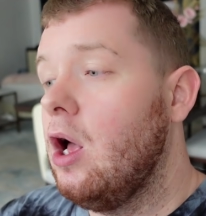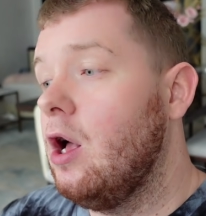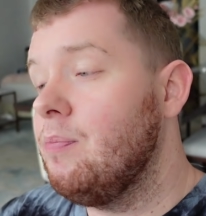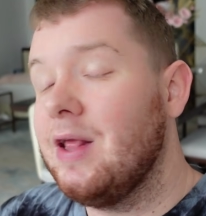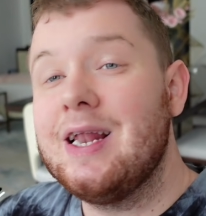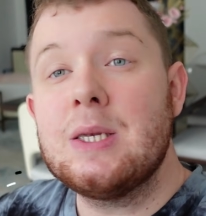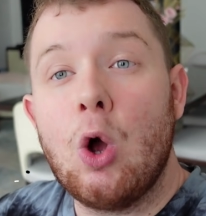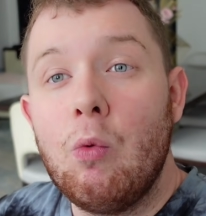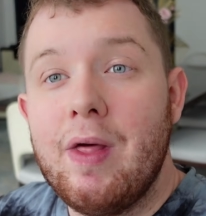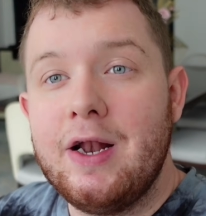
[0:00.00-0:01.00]
Um, let's
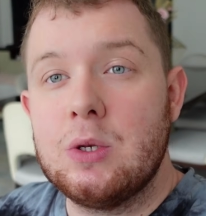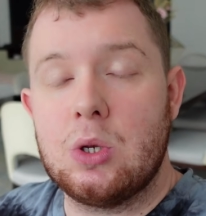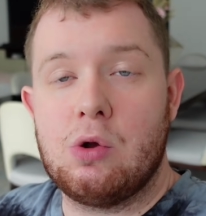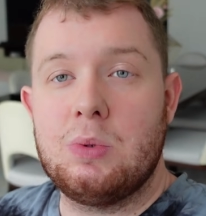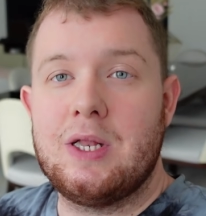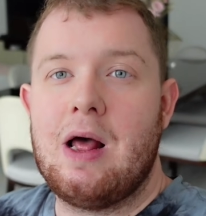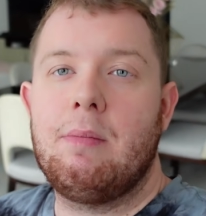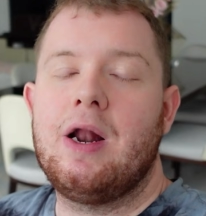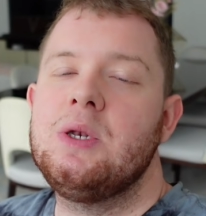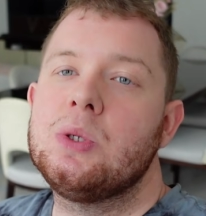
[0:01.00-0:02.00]
hope that it doesn't come to
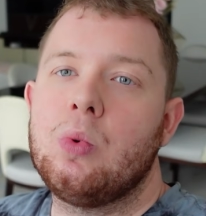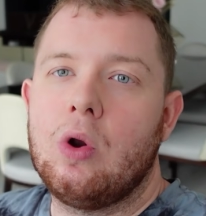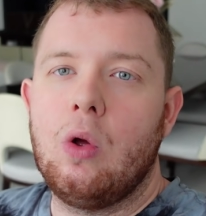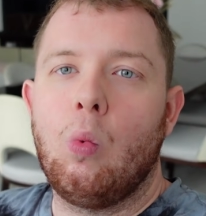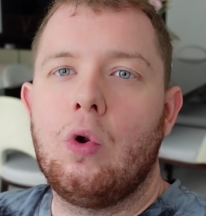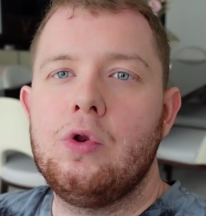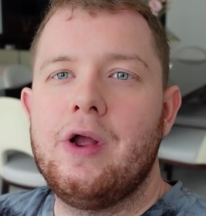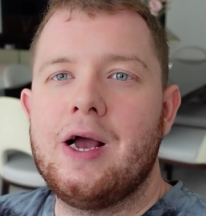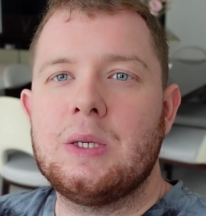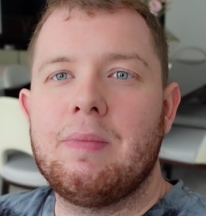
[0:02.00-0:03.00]
that, but I just want to warn you
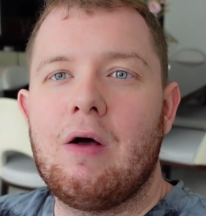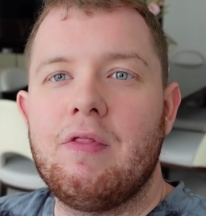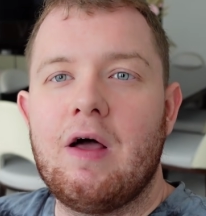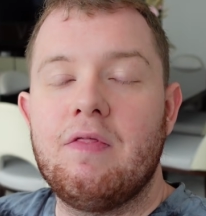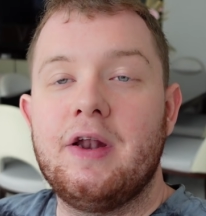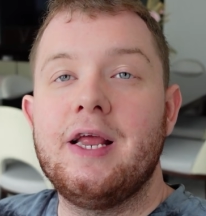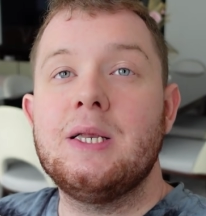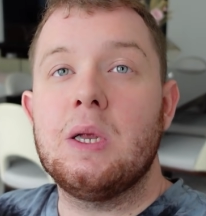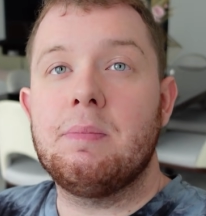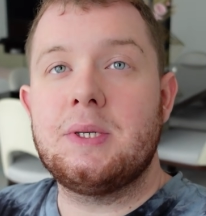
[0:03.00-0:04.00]
guys about that, that it
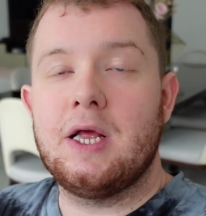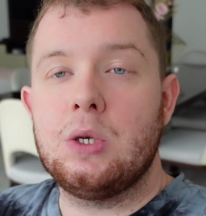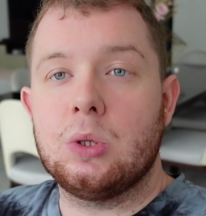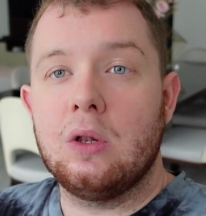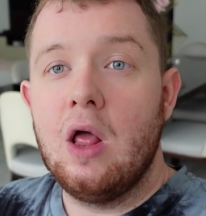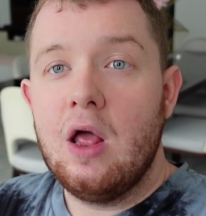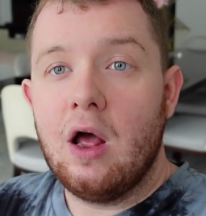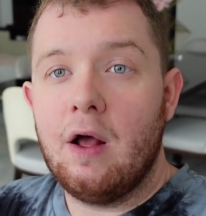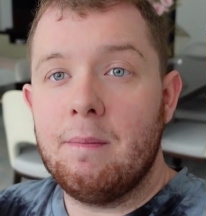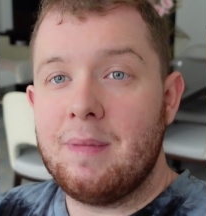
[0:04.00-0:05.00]
is a potential,
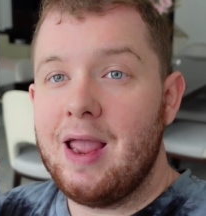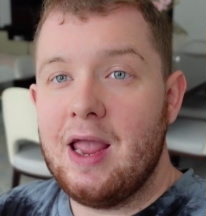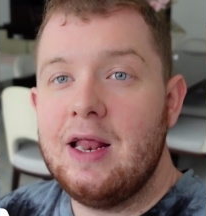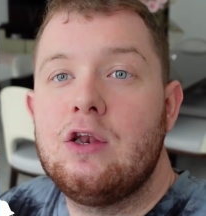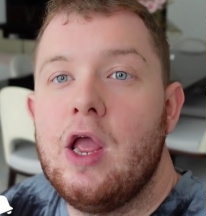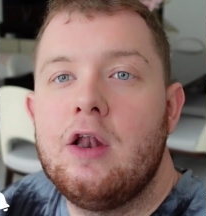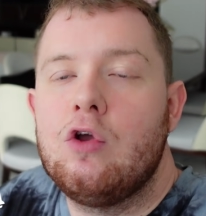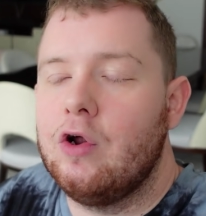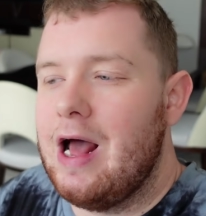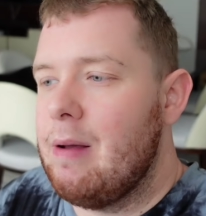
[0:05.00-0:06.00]
um, it,
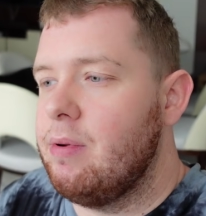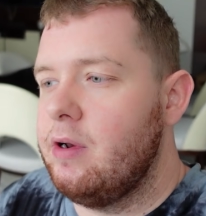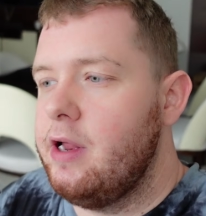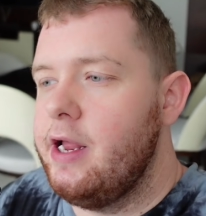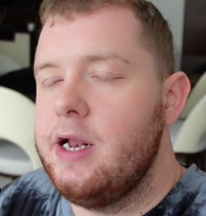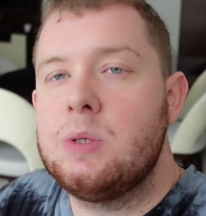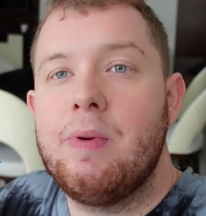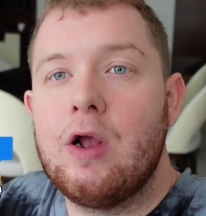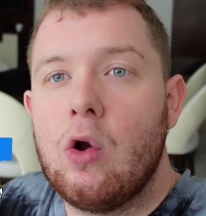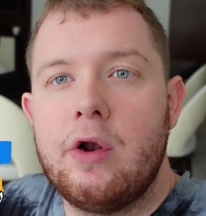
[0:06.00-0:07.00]
it, could happen. It's
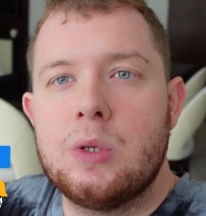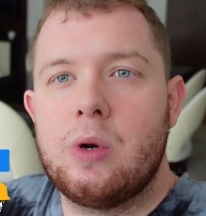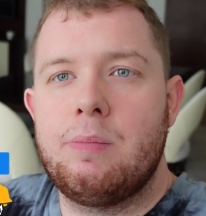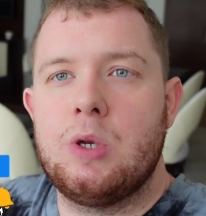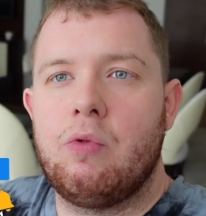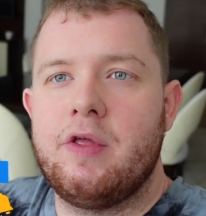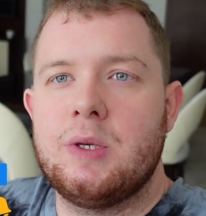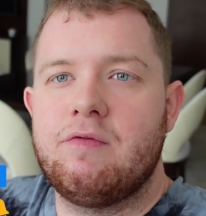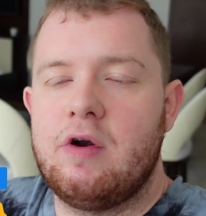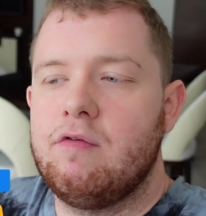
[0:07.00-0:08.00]
Bitcoin, it's crypto,
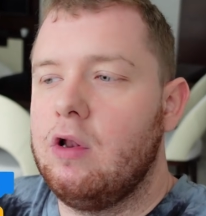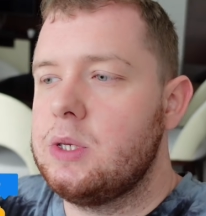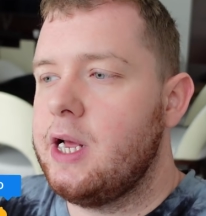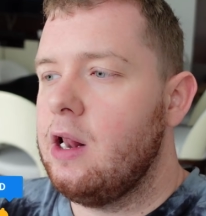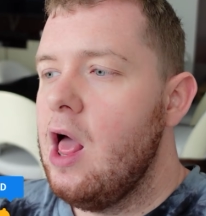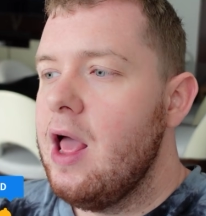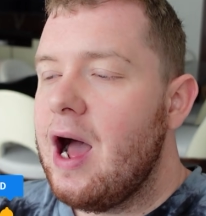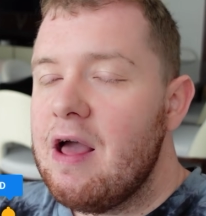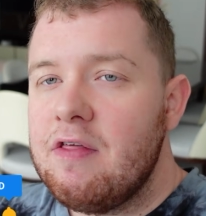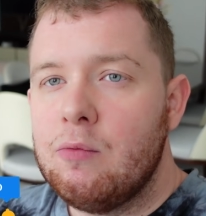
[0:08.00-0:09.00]
things are very volatile.
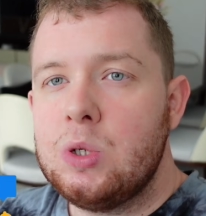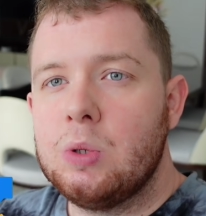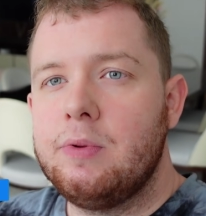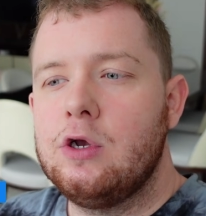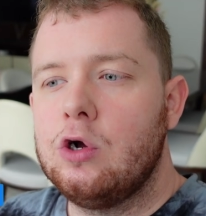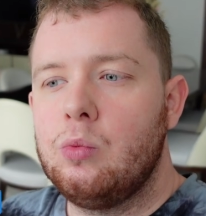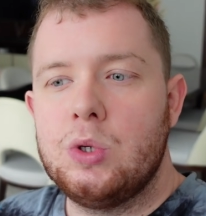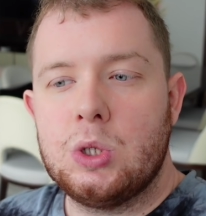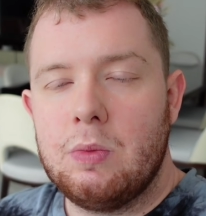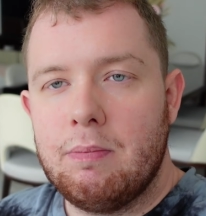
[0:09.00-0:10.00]
I think we should be good,
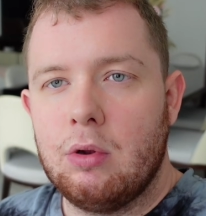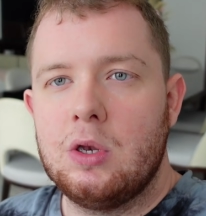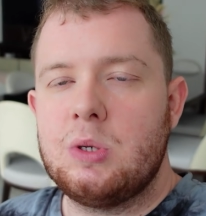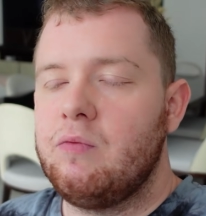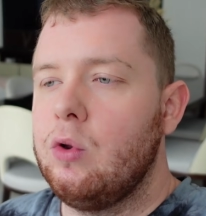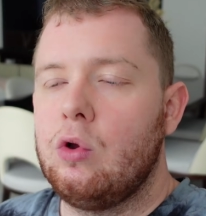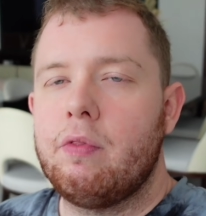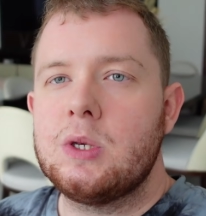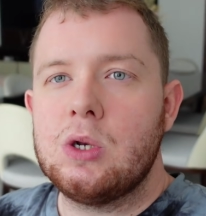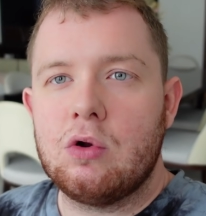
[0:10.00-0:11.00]
we should be bullish if we look
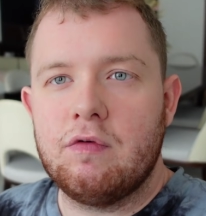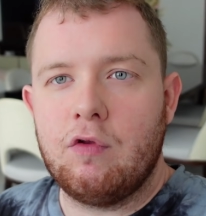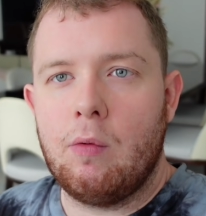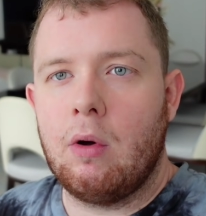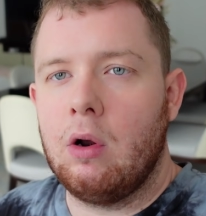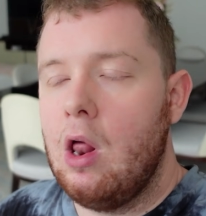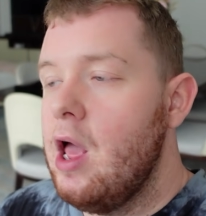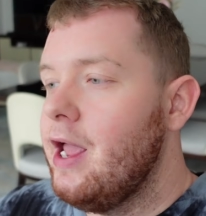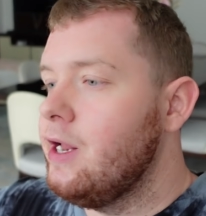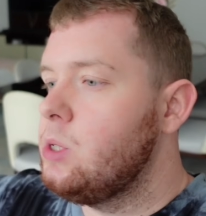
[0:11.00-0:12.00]
at the stock to flow model.
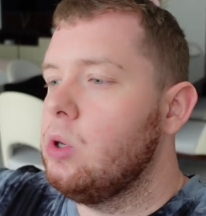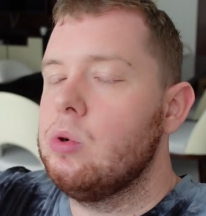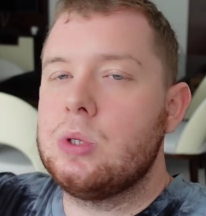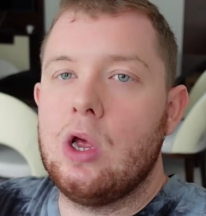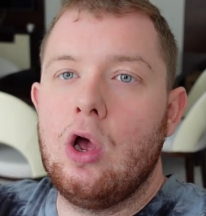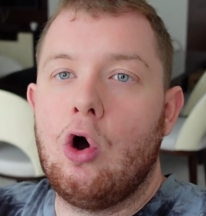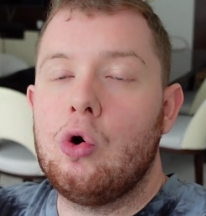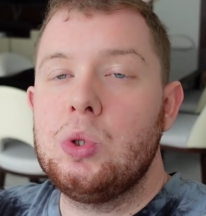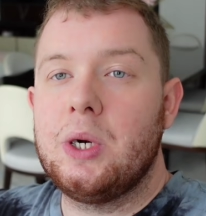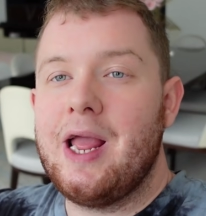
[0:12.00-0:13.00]
It shows uh,
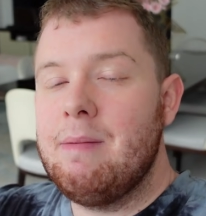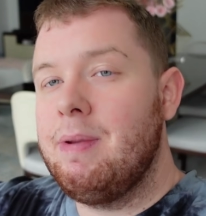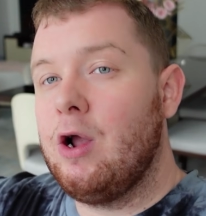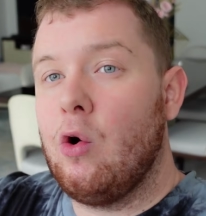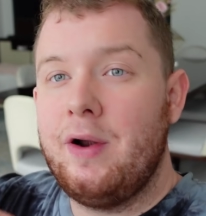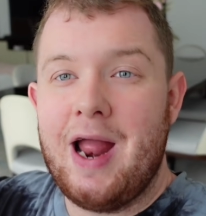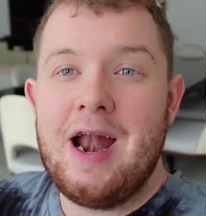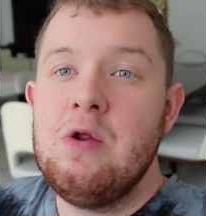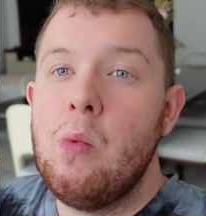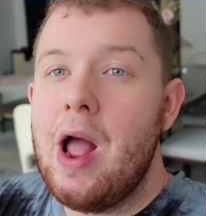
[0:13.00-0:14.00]
100K Bitcoin
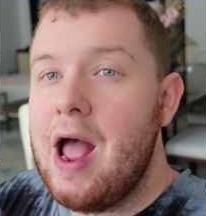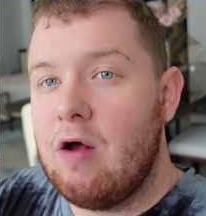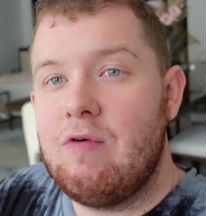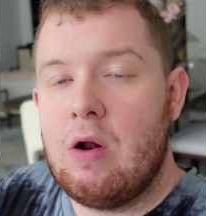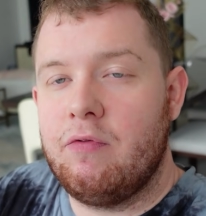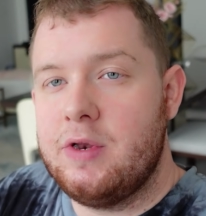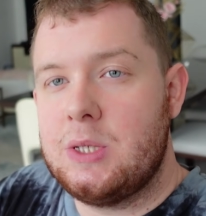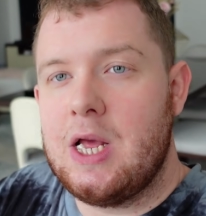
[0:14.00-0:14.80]
anywhere around this